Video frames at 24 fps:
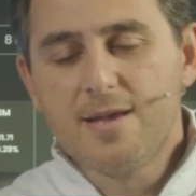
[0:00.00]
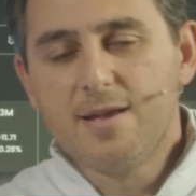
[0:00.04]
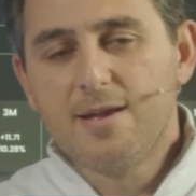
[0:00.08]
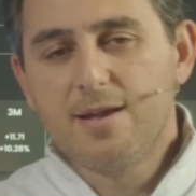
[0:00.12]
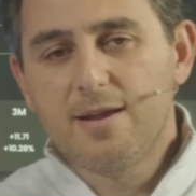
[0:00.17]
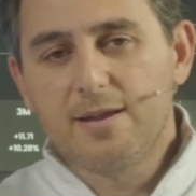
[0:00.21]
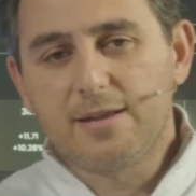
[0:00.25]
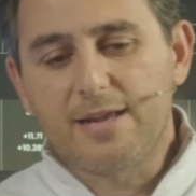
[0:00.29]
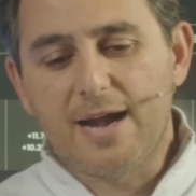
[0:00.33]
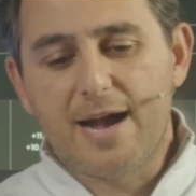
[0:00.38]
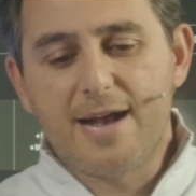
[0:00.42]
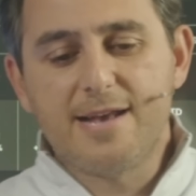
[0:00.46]

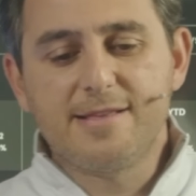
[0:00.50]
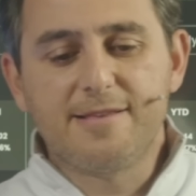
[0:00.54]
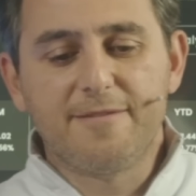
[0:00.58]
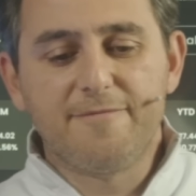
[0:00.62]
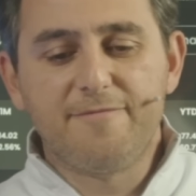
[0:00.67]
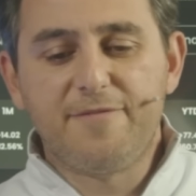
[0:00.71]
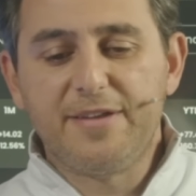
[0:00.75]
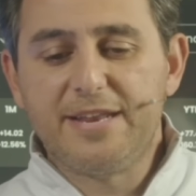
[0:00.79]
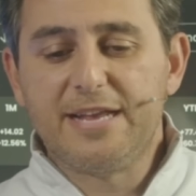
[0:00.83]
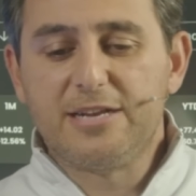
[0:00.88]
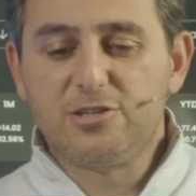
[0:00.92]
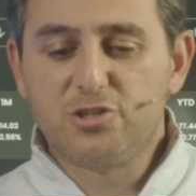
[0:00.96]
Guys,
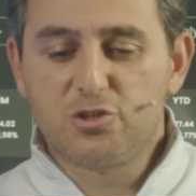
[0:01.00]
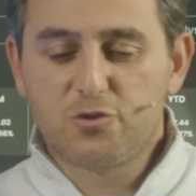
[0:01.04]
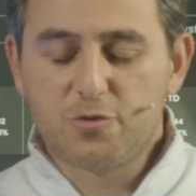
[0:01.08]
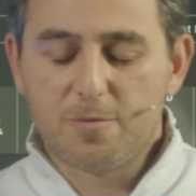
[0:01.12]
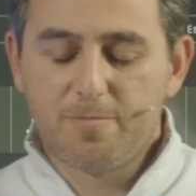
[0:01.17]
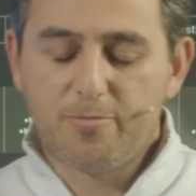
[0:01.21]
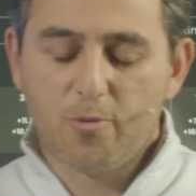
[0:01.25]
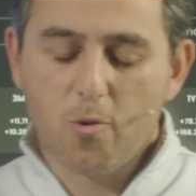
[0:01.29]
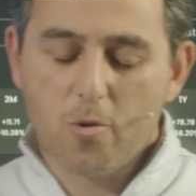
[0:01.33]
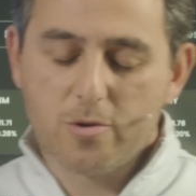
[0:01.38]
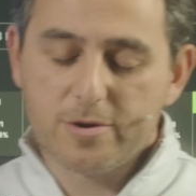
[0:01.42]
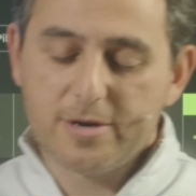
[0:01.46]
Nvidia just
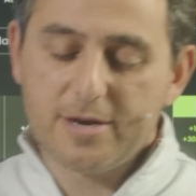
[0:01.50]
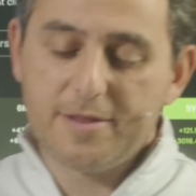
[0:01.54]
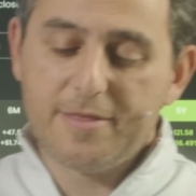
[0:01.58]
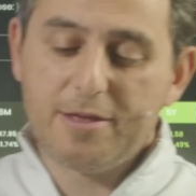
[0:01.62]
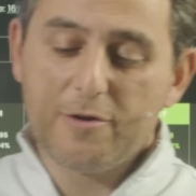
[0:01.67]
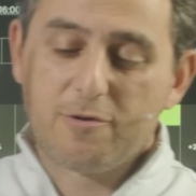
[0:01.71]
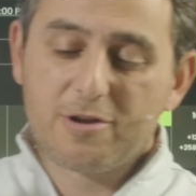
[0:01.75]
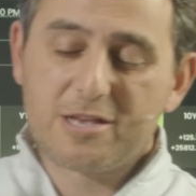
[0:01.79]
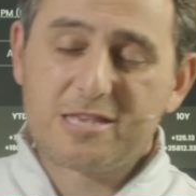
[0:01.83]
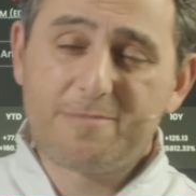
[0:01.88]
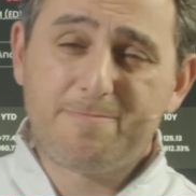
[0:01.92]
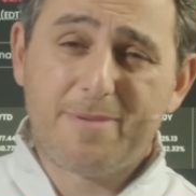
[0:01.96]
reported they
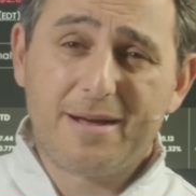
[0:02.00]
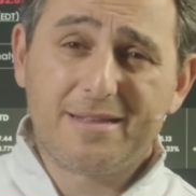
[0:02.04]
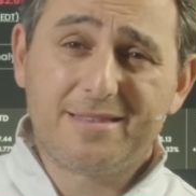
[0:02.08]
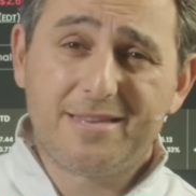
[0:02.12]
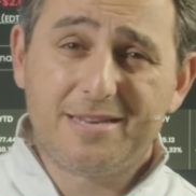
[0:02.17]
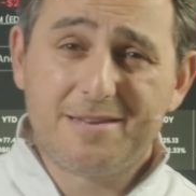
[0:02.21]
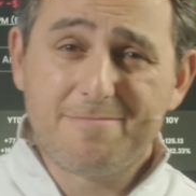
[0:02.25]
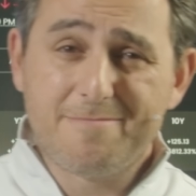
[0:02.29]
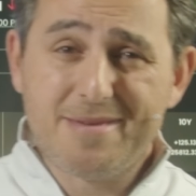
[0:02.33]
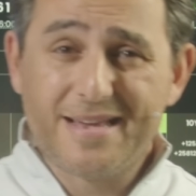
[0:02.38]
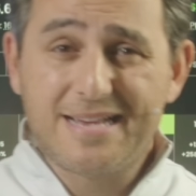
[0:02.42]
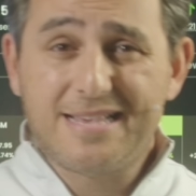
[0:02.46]
were expected
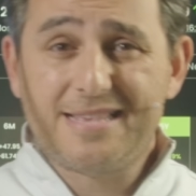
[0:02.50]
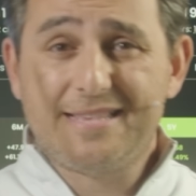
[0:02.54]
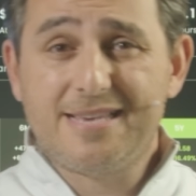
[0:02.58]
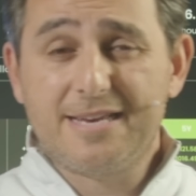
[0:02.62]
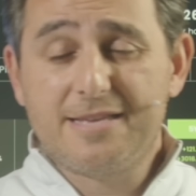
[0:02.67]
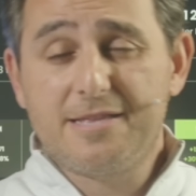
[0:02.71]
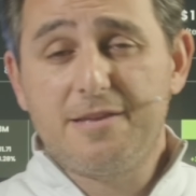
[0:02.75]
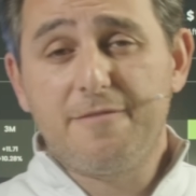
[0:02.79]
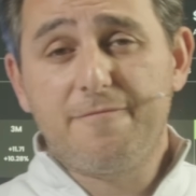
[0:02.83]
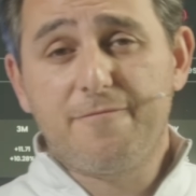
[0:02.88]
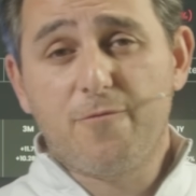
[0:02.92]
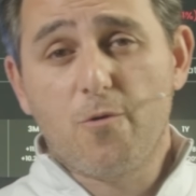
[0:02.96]
to make
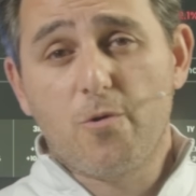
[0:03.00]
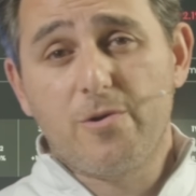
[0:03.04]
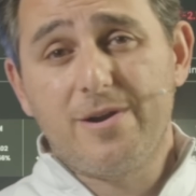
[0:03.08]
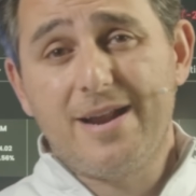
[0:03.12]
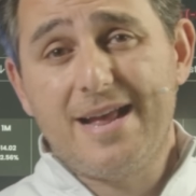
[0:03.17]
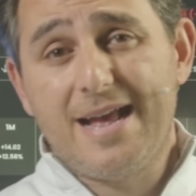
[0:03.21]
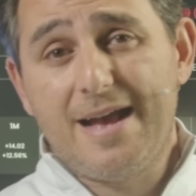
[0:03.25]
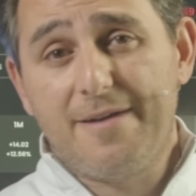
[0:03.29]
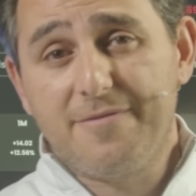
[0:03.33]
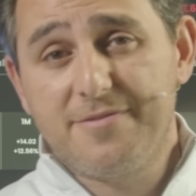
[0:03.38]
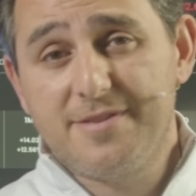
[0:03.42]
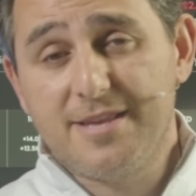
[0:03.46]

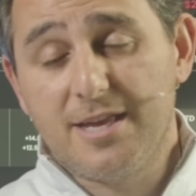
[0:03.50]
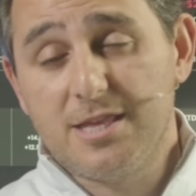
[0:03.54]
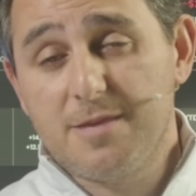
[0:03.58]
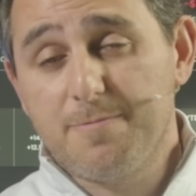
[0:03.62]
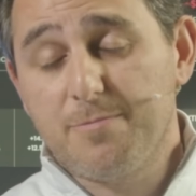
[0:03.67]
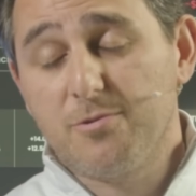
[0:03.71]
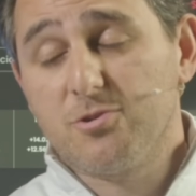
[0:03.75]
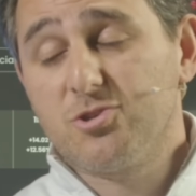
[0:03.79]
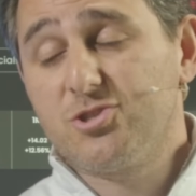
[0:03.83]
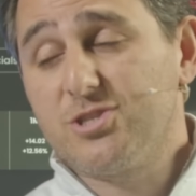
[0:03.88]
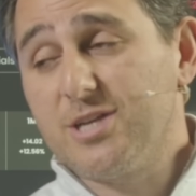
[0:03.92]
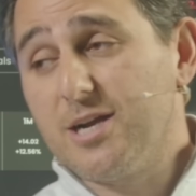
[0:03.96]
64.5 cents
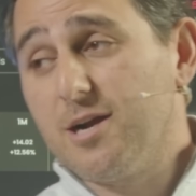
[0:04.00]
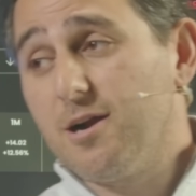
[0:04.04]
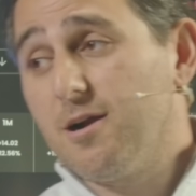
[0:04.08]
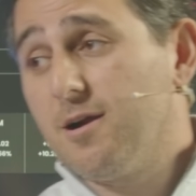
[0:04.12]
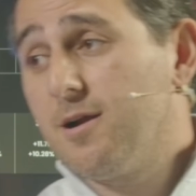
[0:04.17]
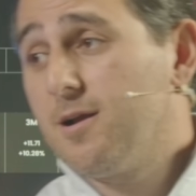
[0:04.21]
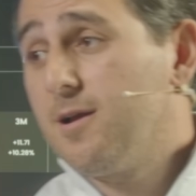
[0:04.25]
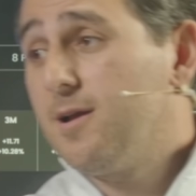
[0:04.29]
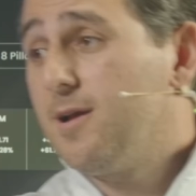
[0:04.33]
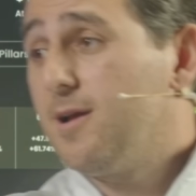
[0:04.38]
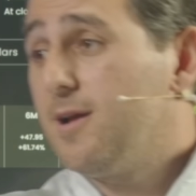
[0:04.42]
per share.